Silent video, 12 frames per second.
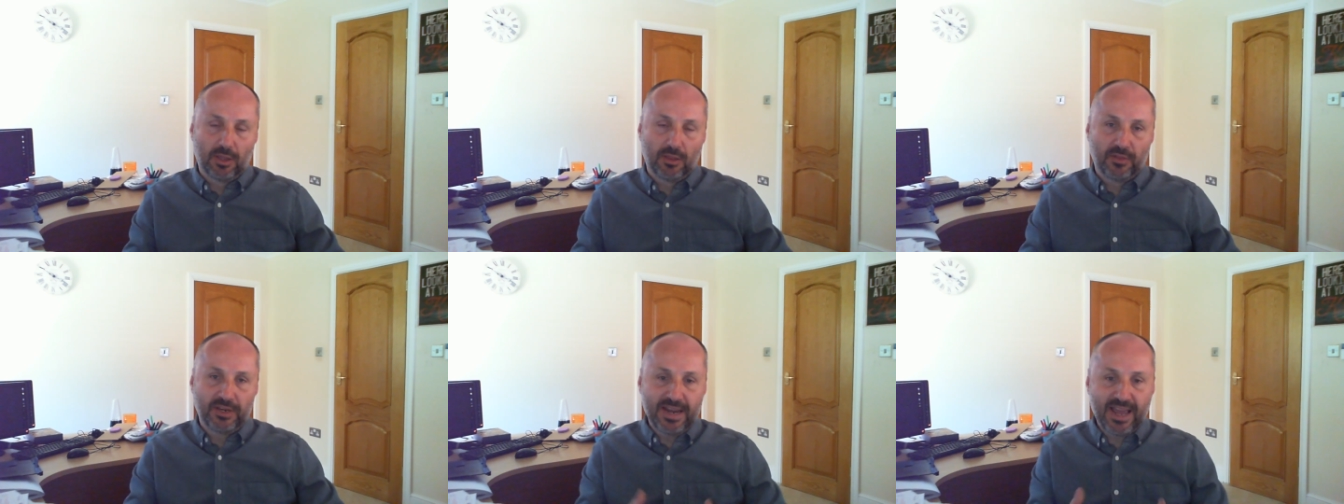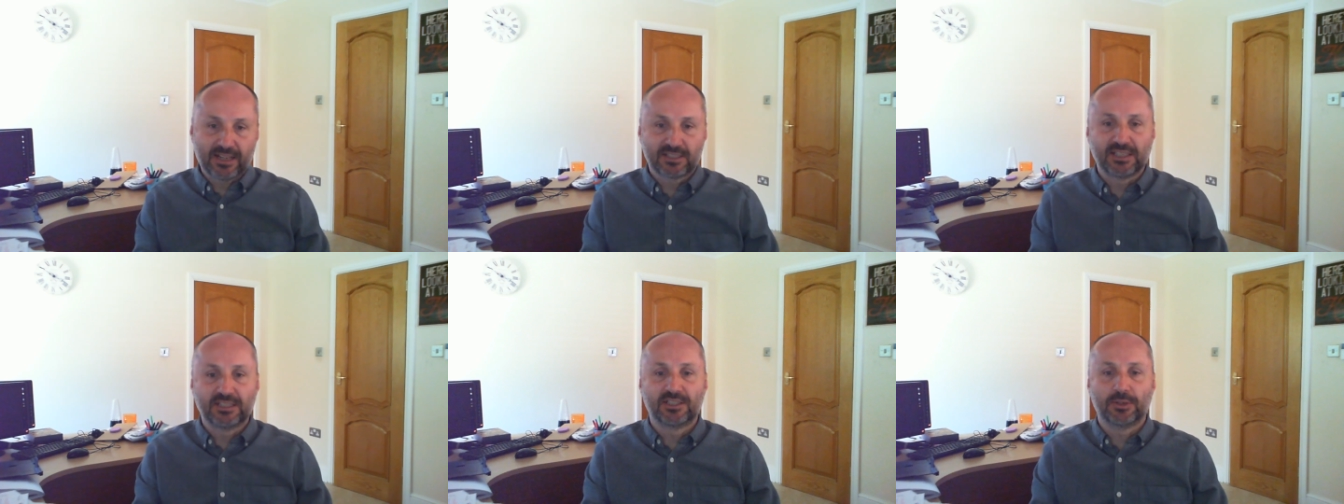the next
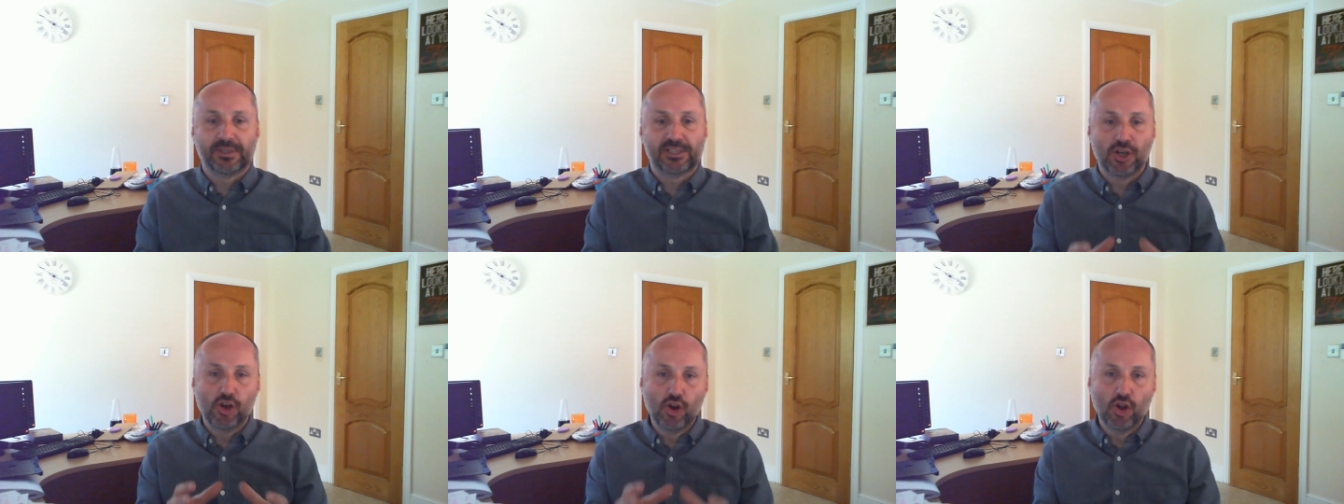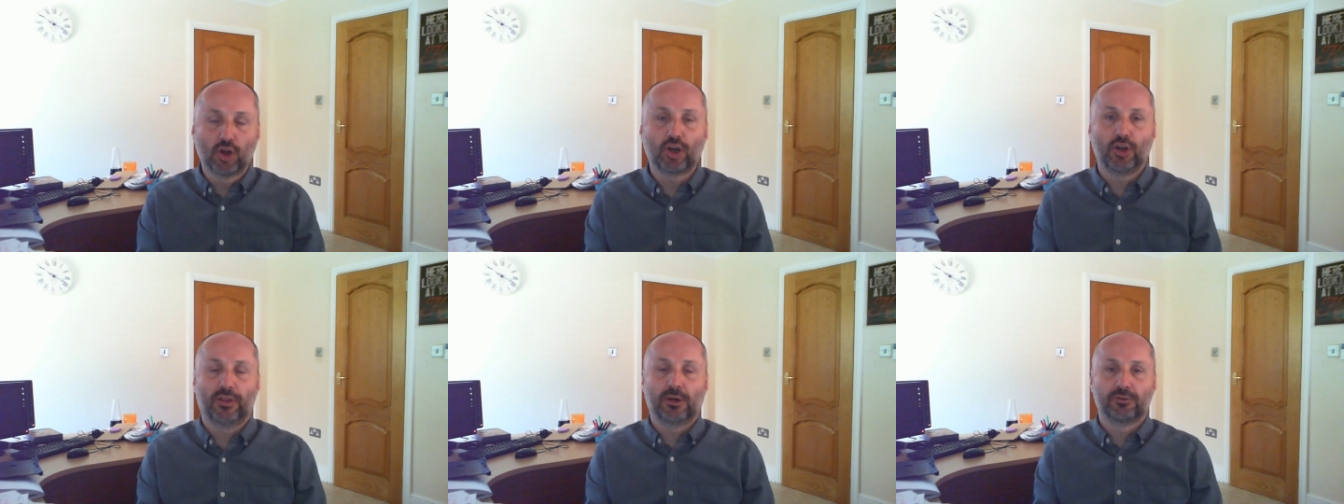thing to do is look
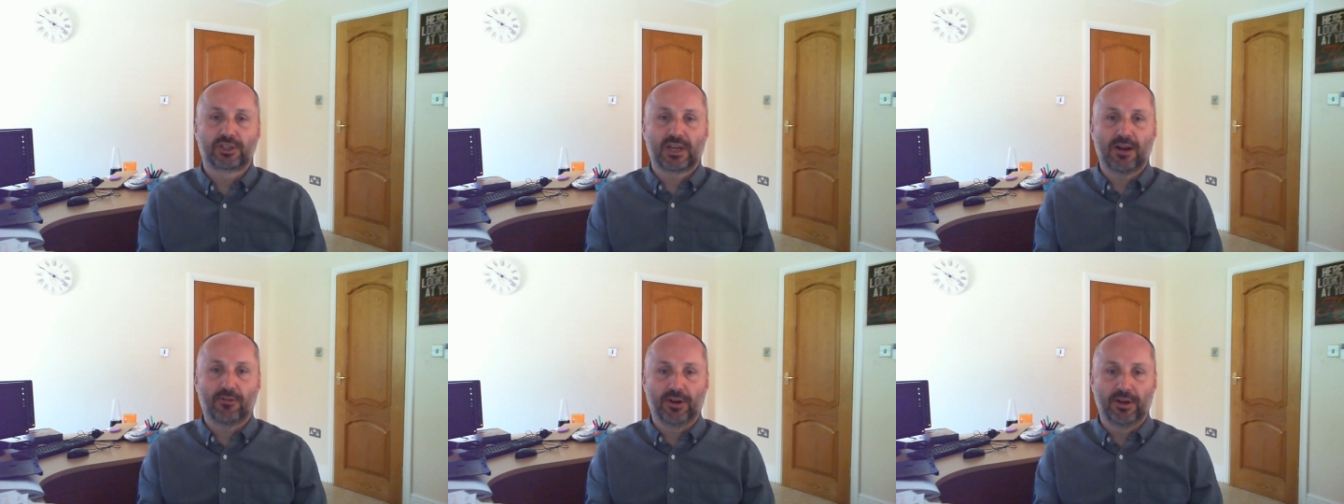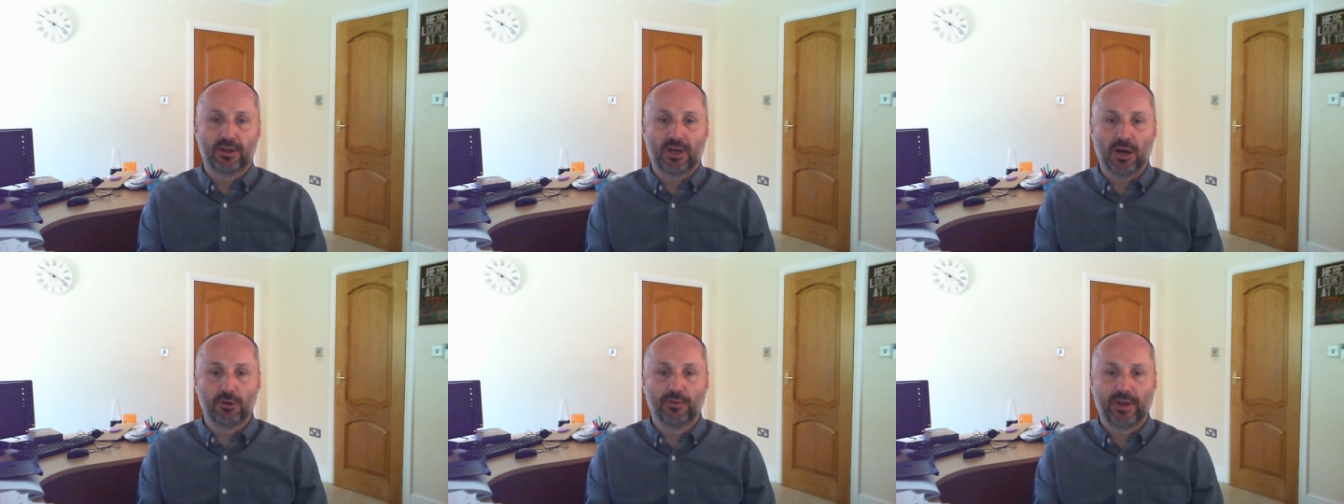at those current
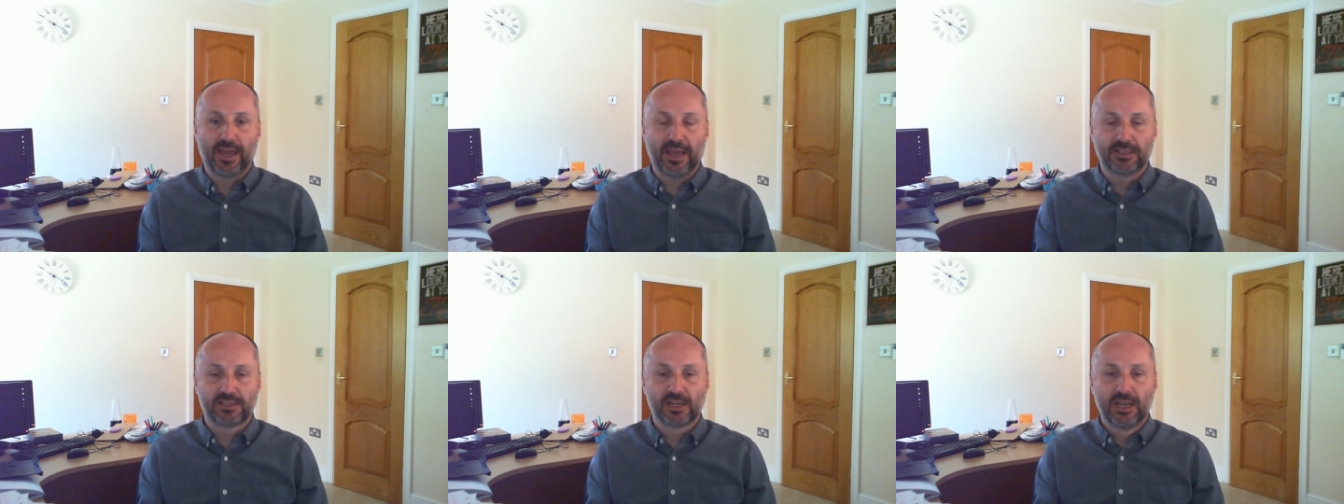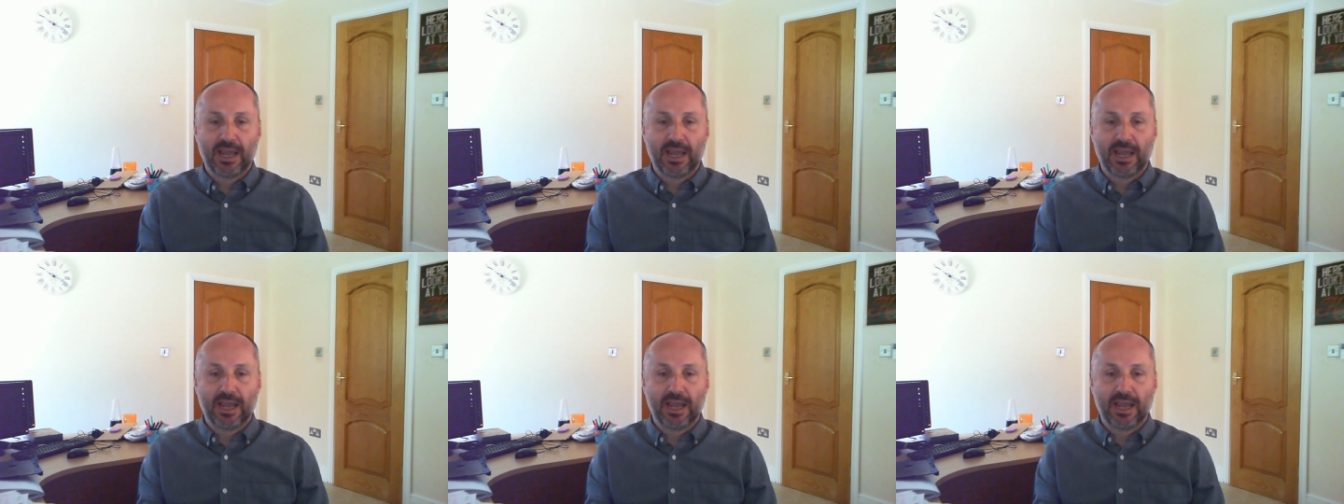overheads.